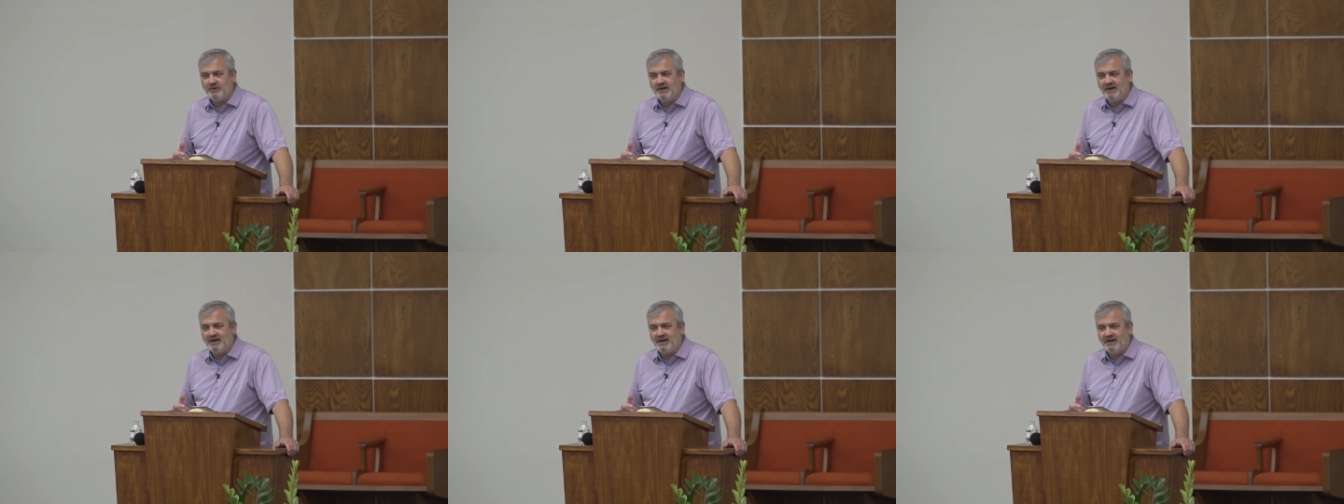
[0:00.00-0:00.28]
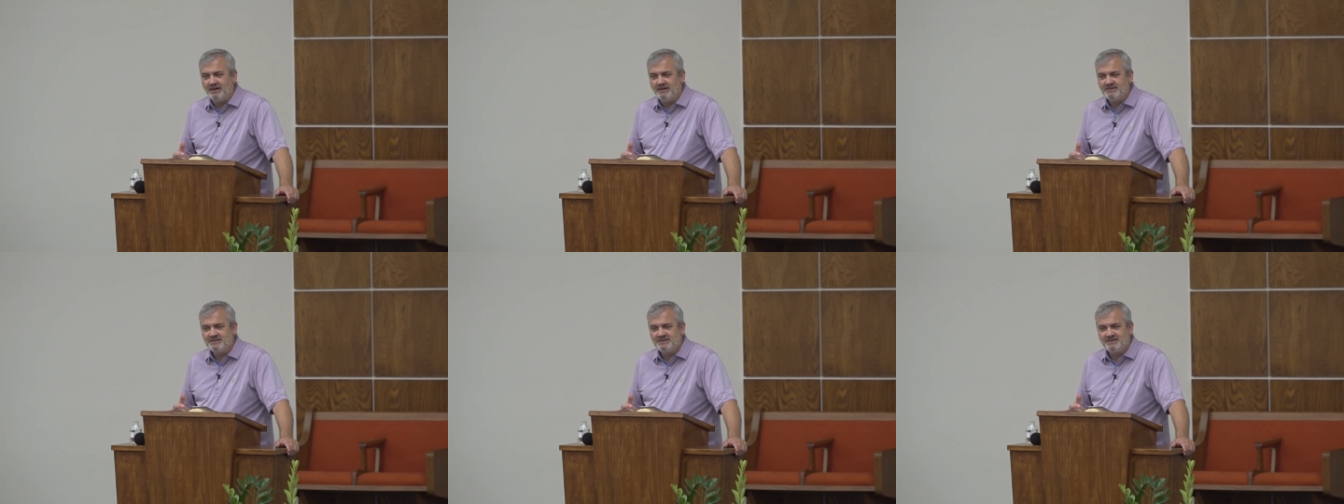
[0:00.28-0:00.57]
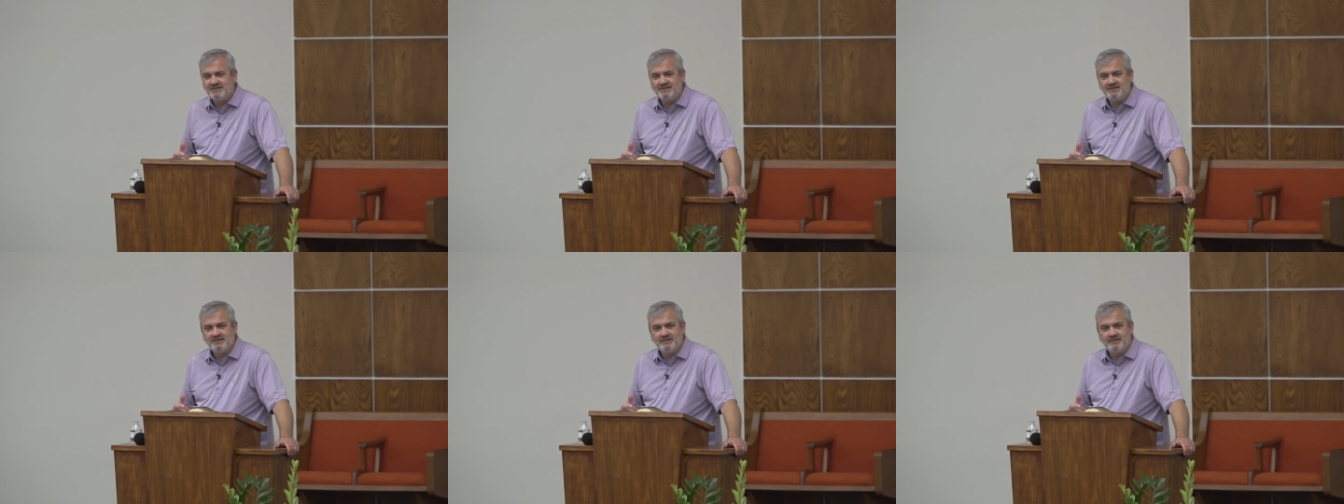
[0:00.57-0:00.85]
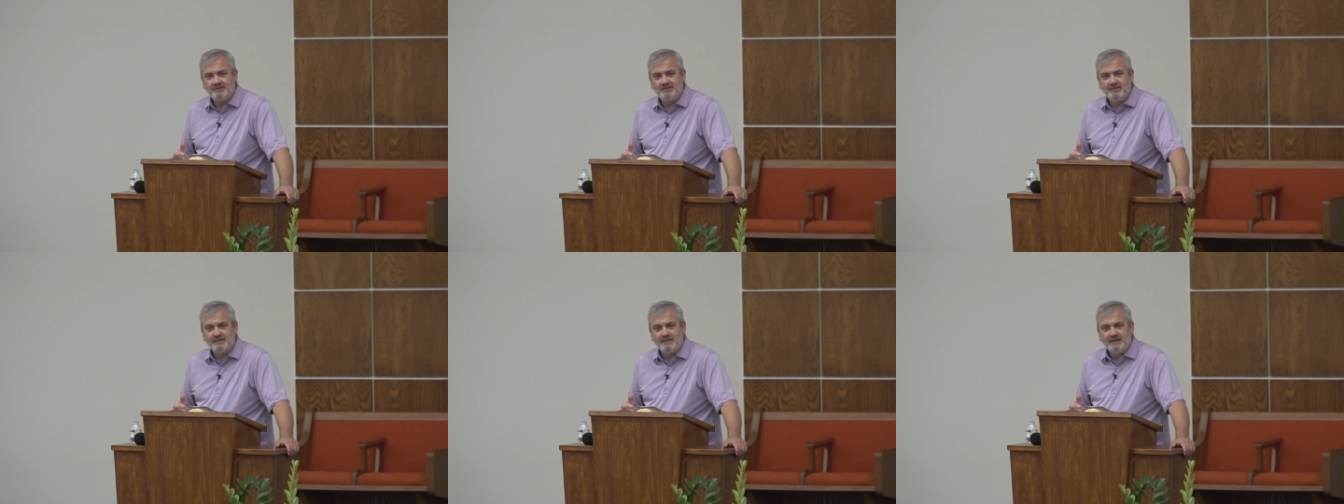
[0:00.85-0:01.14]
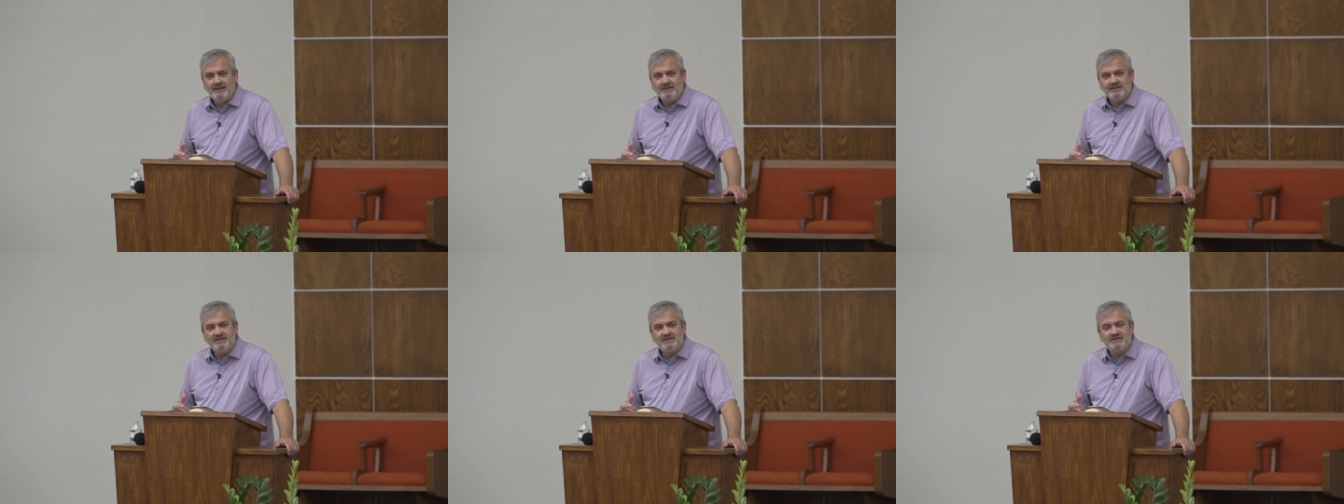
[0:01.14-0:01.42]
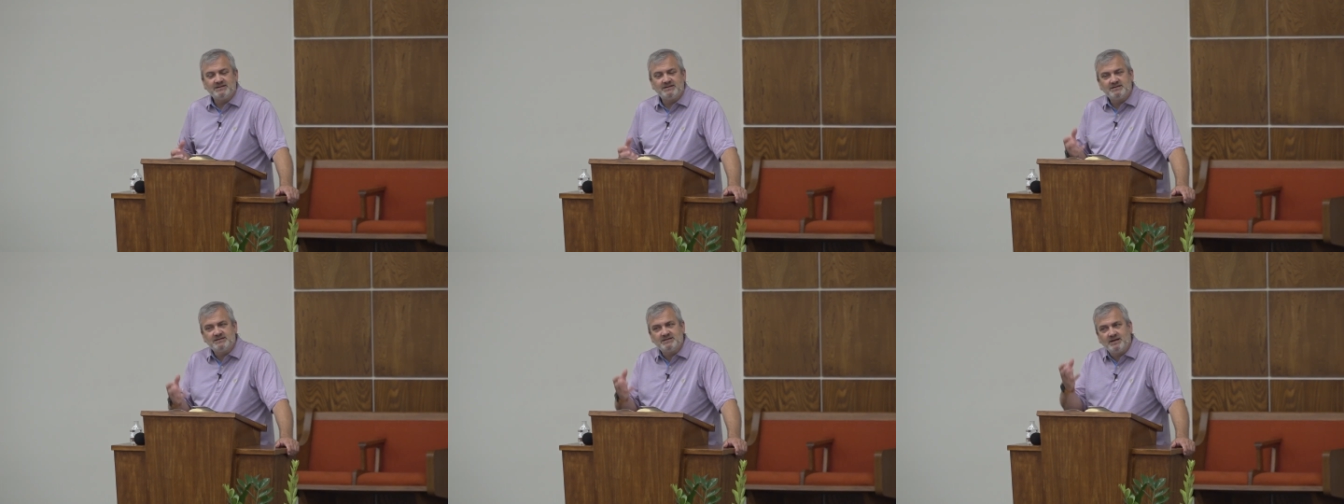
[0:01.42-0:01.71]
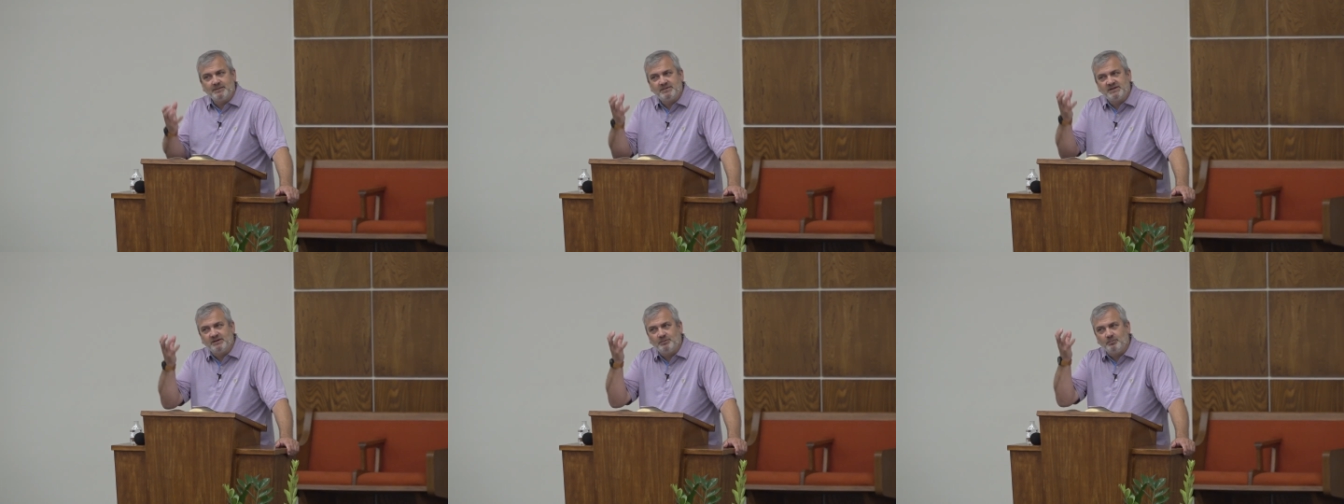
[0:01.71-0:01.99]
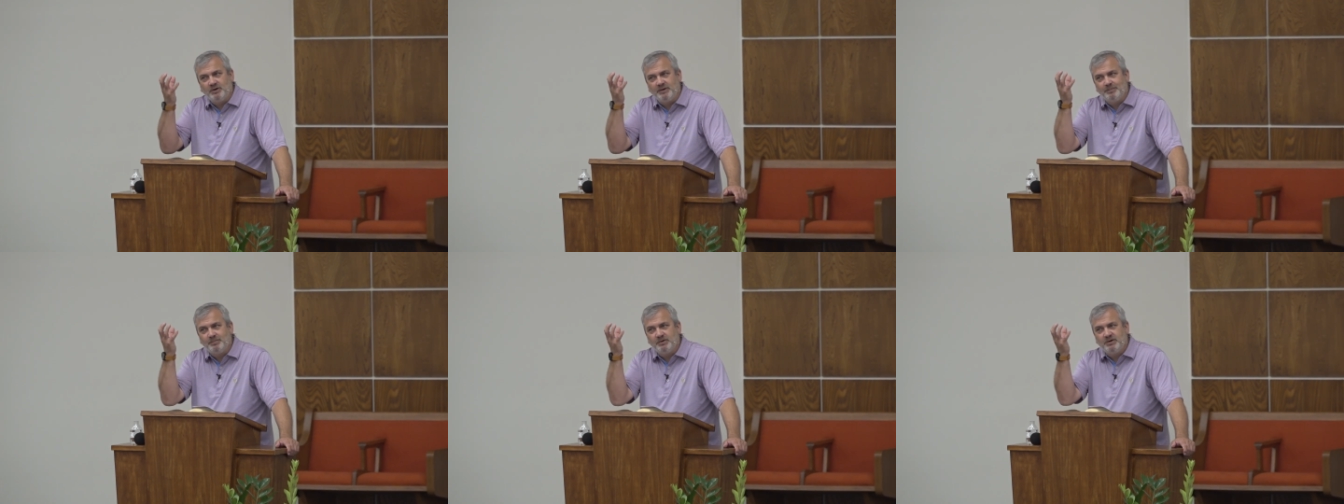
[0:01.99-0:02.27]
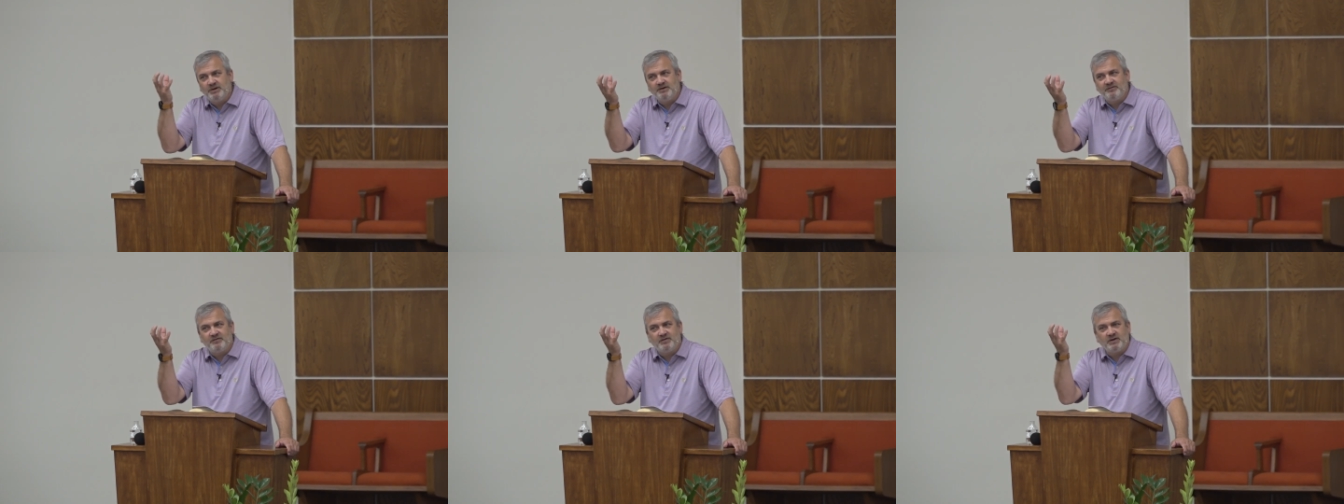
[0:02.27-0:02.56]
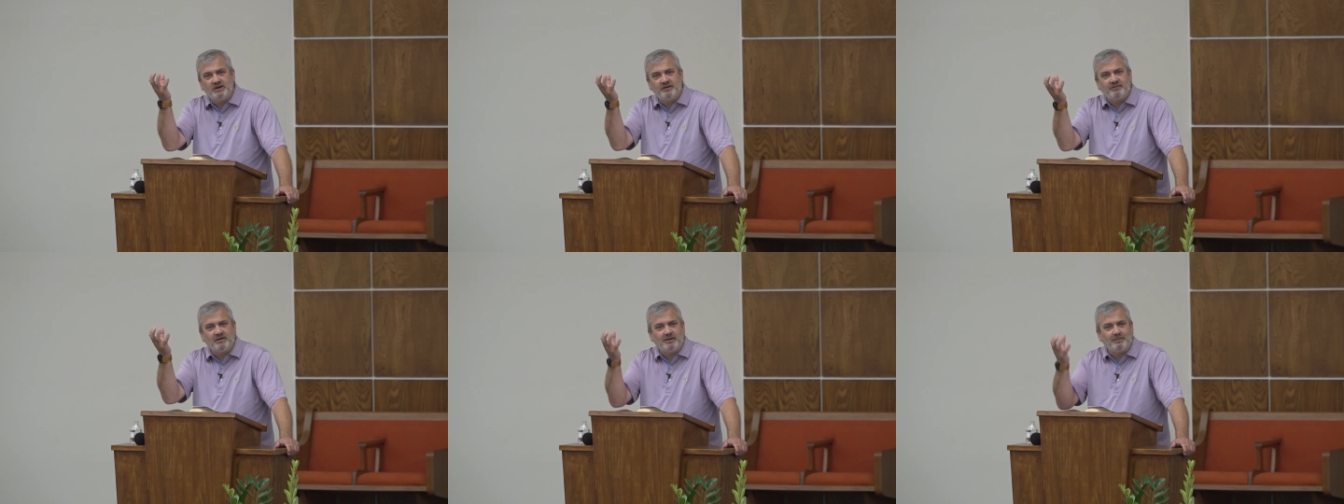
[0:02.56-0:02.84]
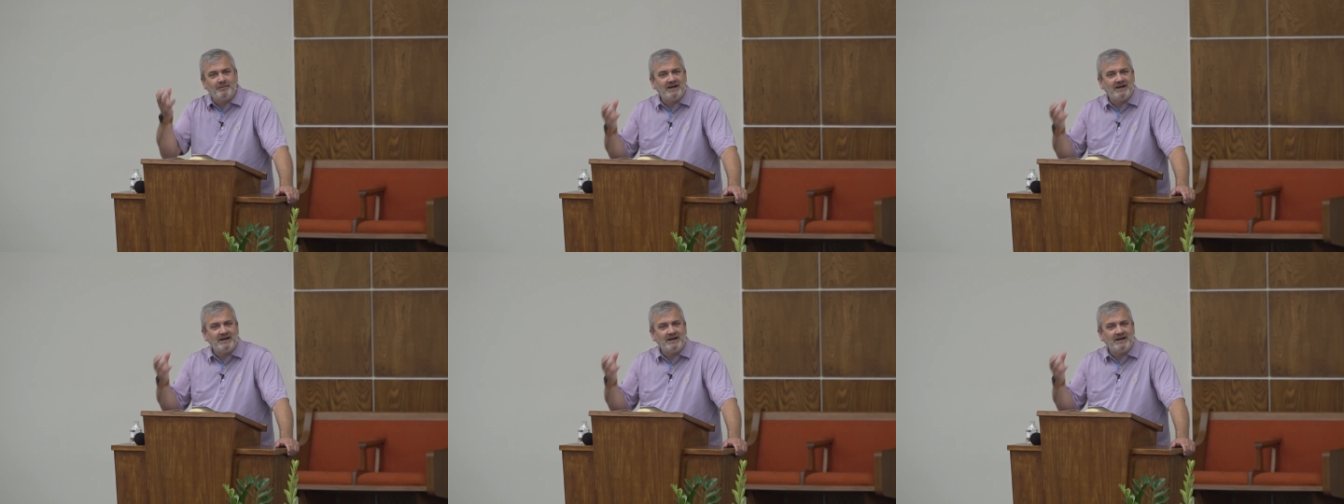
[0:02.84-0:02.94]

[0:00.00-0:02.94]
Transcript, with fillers: to us. This is something we put in front of our